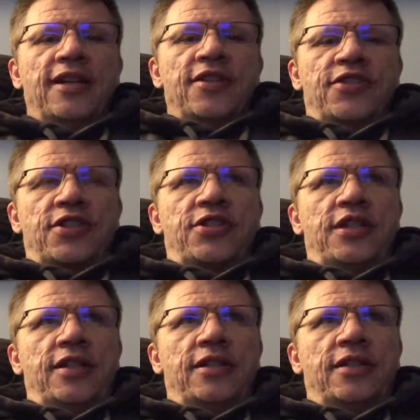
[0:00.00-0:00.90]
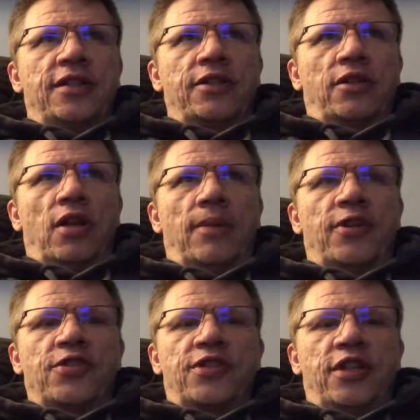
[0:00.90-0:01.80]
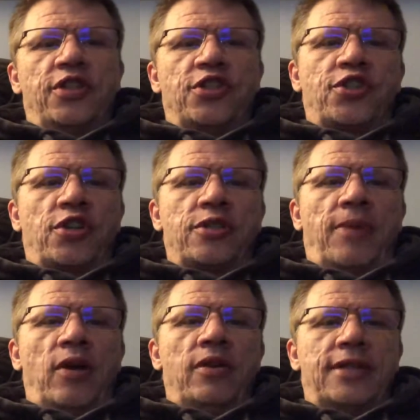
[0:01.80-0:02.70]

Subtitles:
1,600 kilometers, and you can just charge it by